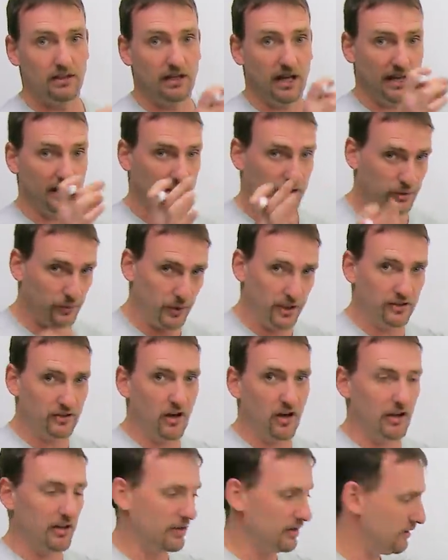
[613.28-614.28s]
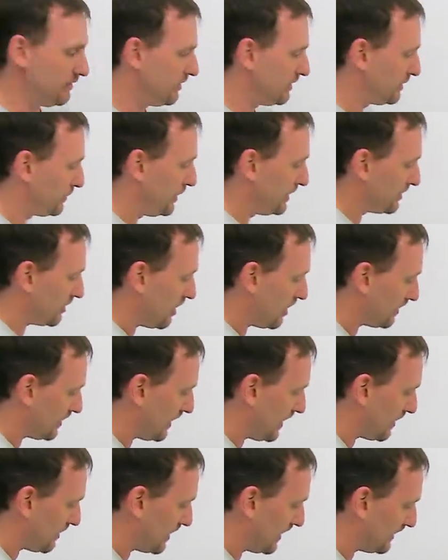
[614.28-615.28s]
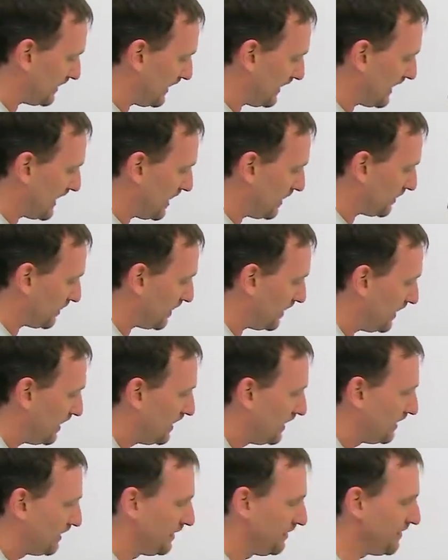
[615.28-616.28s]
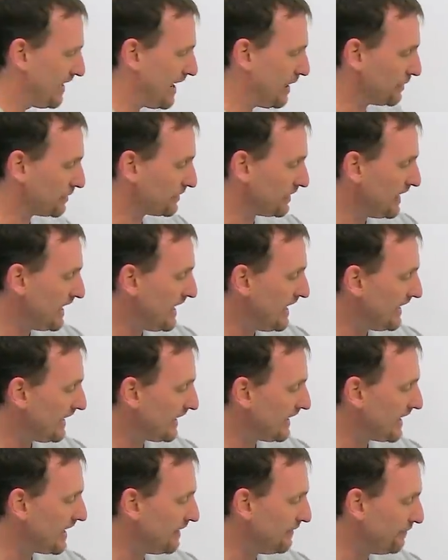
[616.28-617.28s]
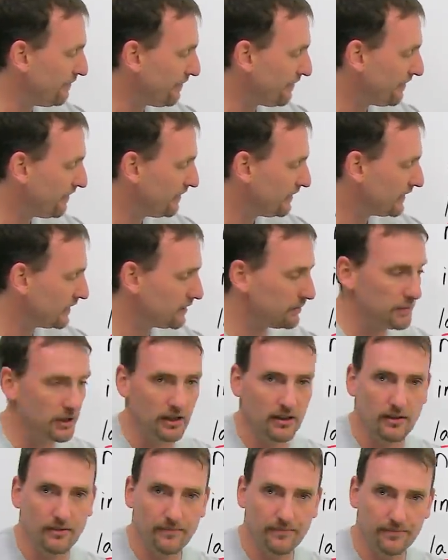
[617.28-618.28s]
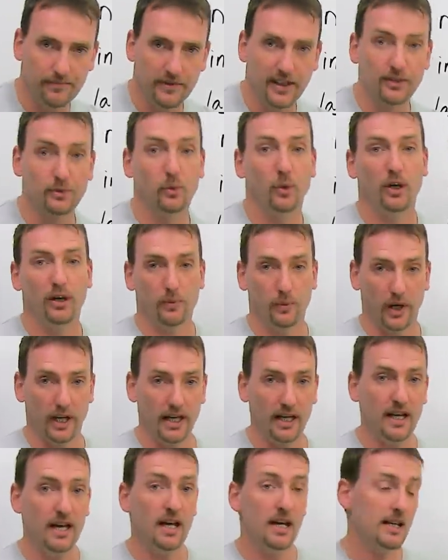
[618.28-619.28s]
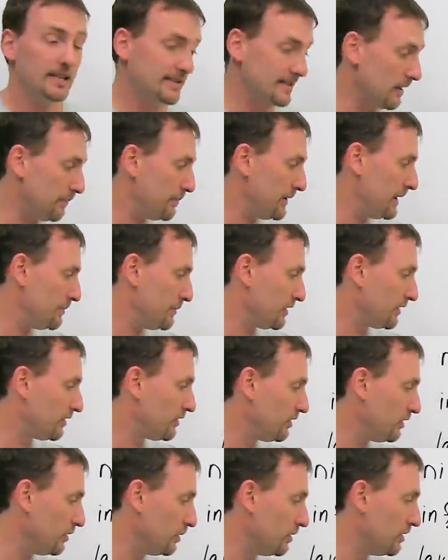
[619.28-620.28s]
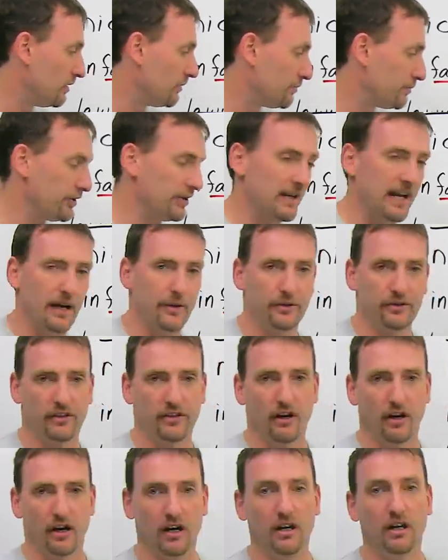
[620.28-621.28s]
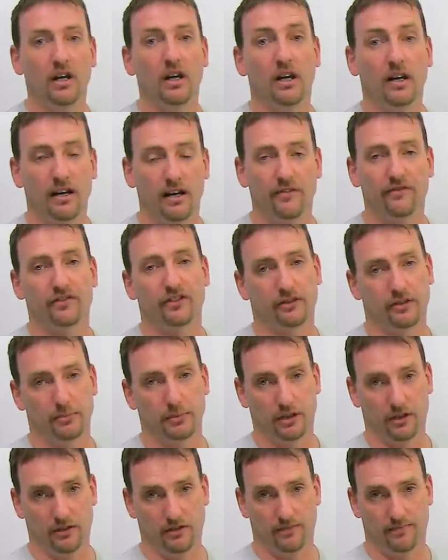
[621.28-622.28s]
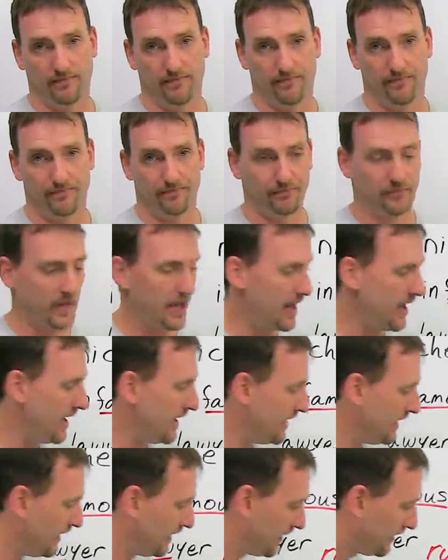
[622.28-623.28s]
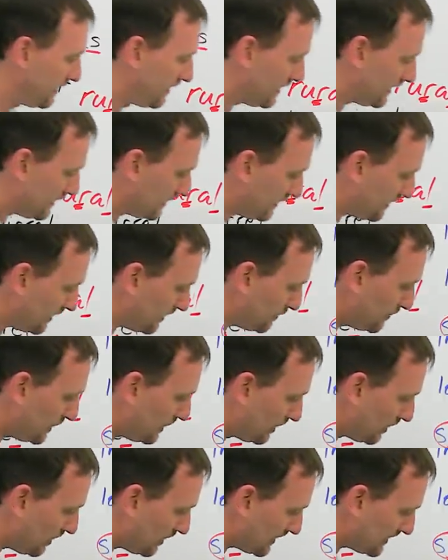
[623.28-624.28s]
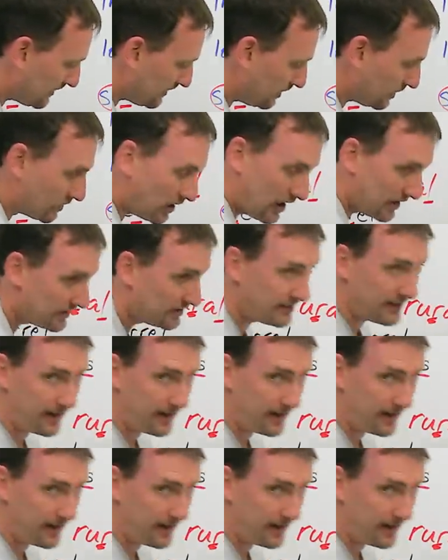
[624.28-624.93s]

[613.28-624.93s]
I squeeze it all together, I take out the vowels. Comfortable, that's one way. Some people do pronounce the R, comfortable. The table is still not